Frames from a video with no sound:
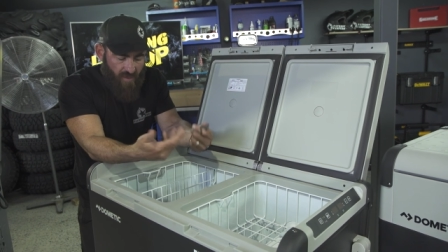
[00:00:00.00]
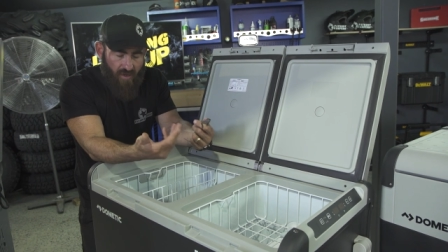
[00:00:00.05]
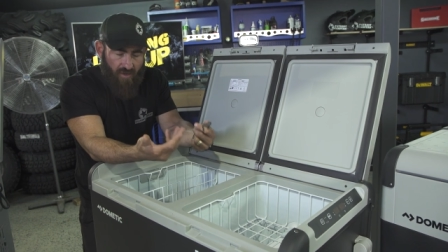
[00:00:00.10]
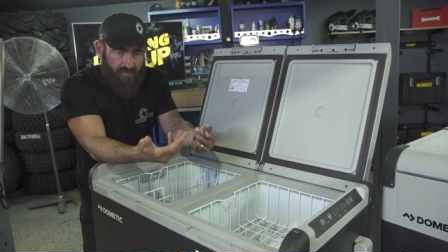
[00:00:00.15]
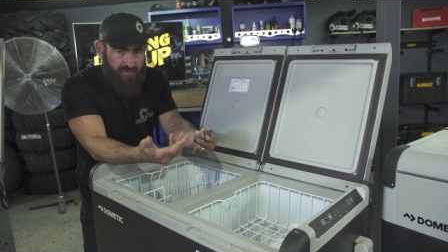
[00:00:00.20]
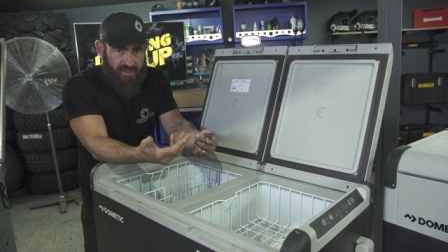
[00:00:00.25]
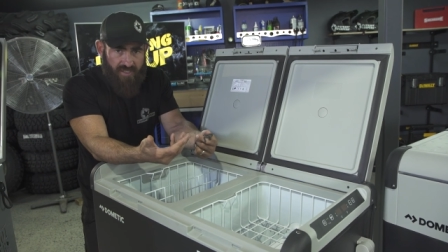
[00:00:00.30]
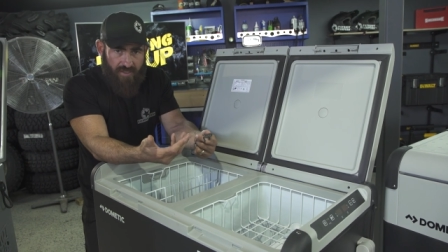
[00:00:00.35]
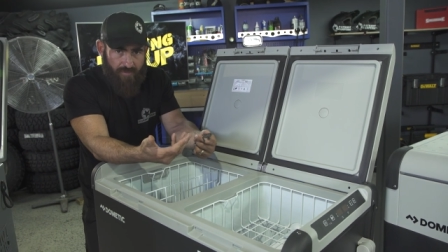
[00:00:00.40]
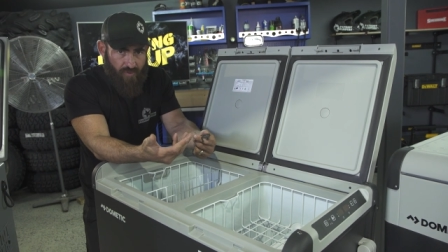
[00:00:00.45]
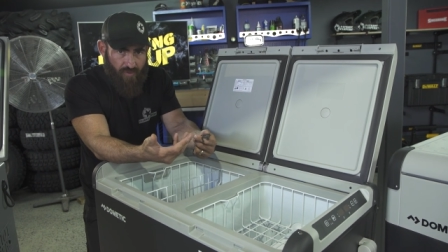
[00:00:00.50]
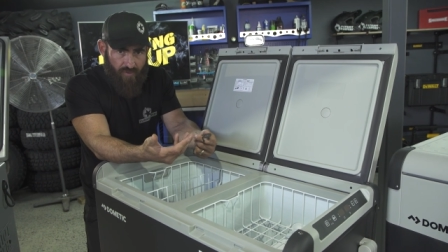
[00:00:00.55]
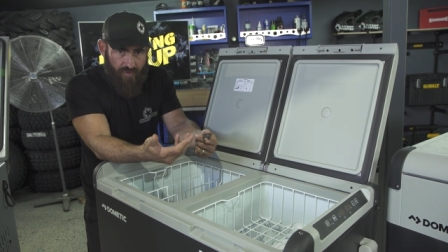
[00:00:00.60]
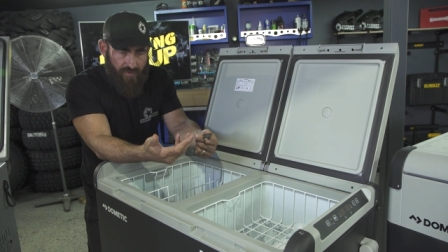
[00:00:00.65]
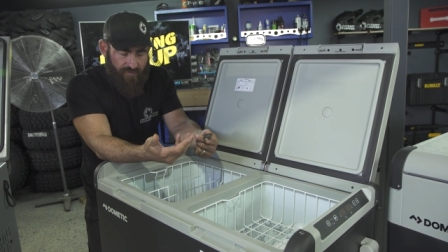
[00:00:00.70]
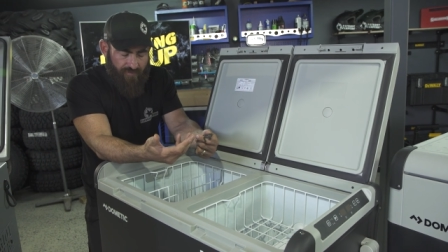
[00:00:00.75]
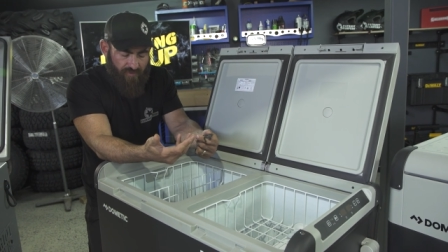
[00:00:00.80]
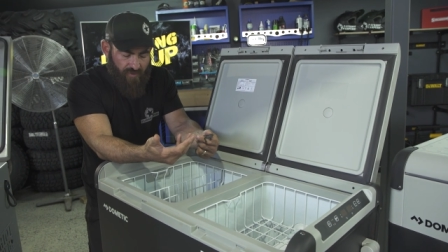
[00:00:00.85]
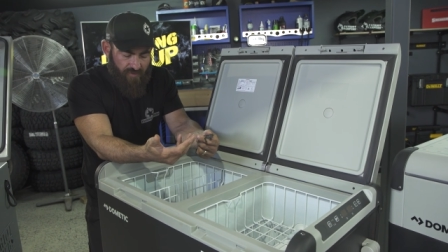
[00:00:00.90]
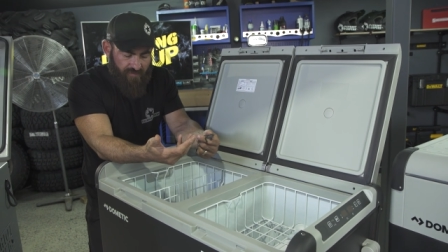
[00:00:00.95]
obviously put all
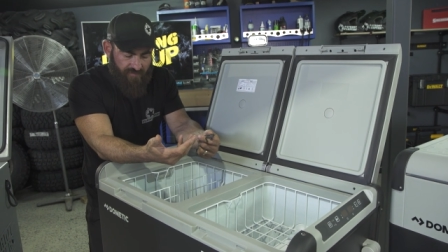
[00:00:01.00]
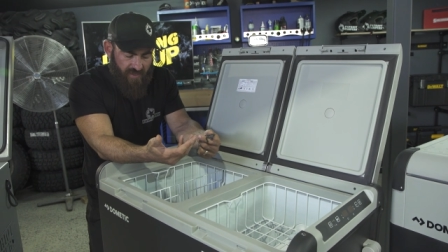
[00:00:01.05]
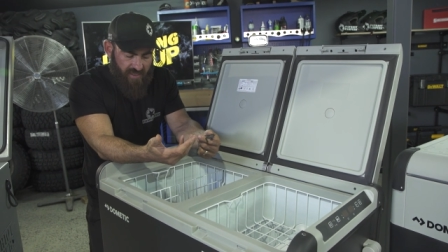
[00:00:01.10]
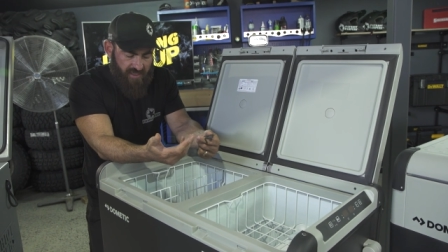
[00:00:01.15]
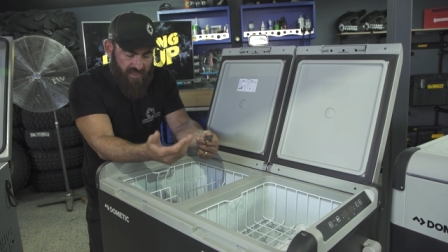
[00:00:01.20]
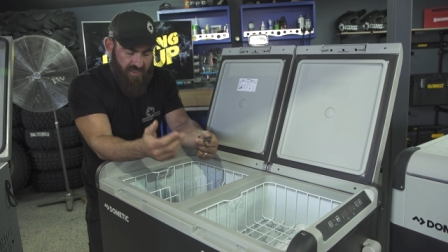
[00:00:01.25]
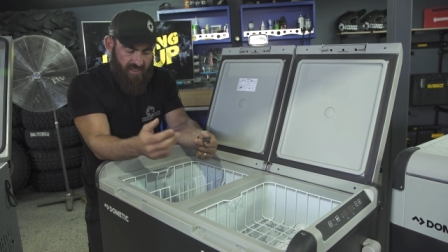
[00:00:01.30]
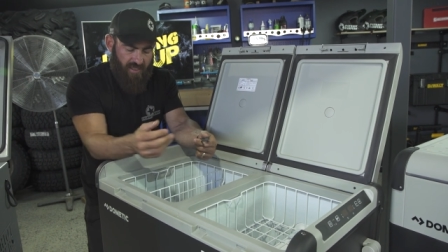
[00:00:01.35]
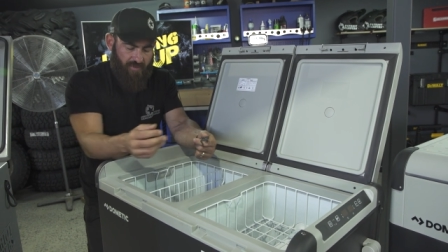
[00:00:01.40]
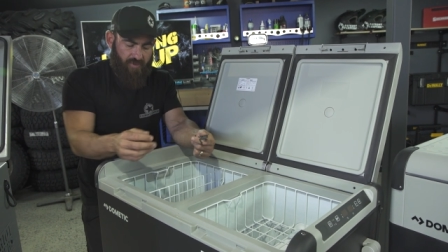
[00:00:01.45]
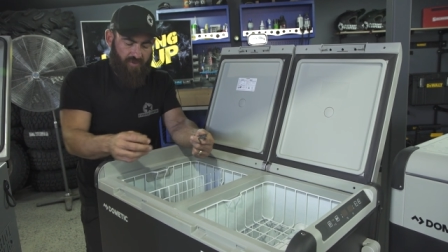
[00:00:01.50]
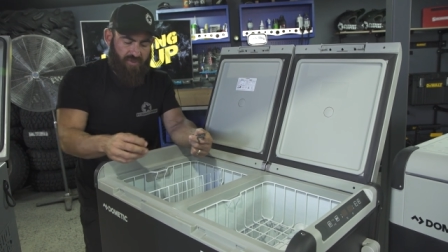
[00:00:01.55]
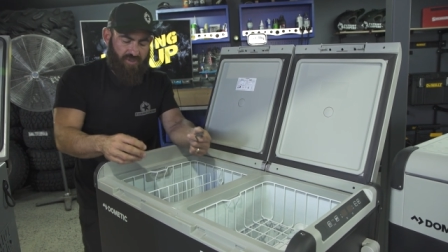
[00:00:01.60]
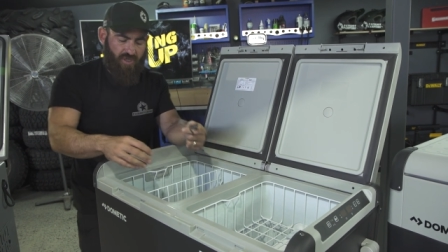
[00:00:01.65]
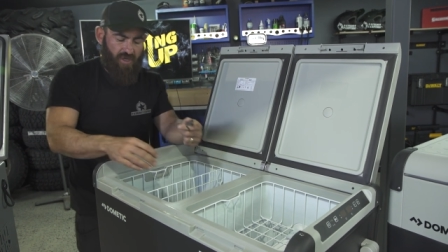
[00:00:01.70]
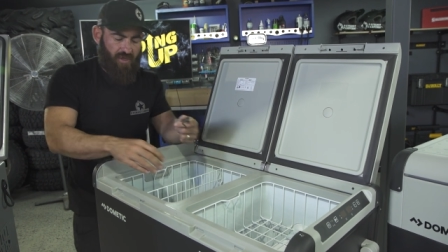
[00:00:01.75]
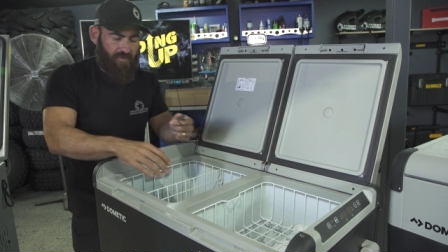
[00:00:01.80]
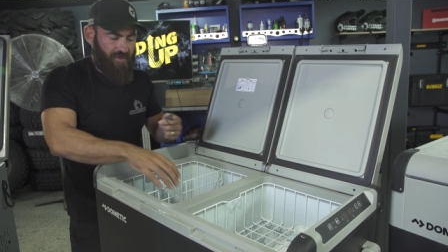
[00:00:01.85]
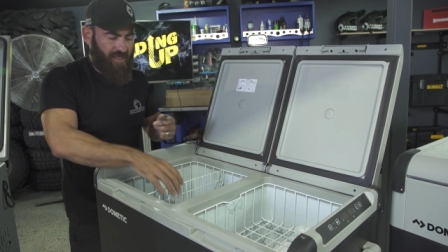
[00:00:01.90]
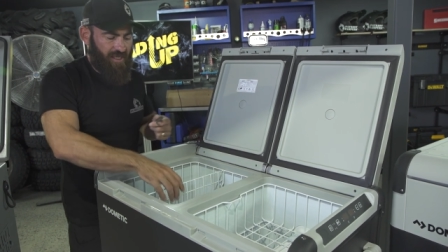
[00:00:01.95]
your fruit and veggies up on
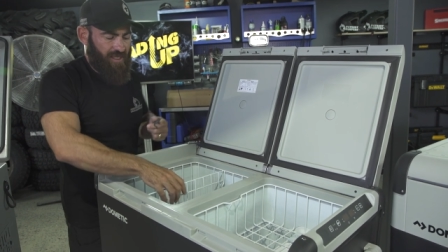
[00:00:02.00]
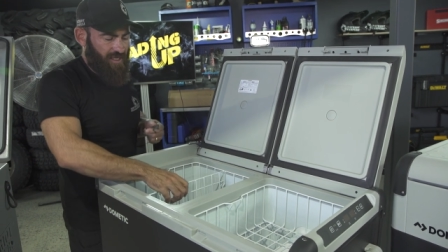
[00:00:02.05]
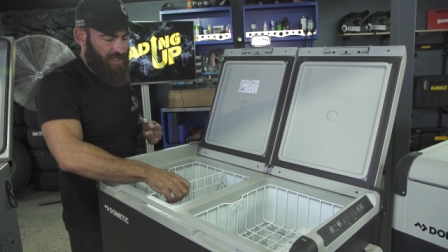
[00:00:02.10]
top.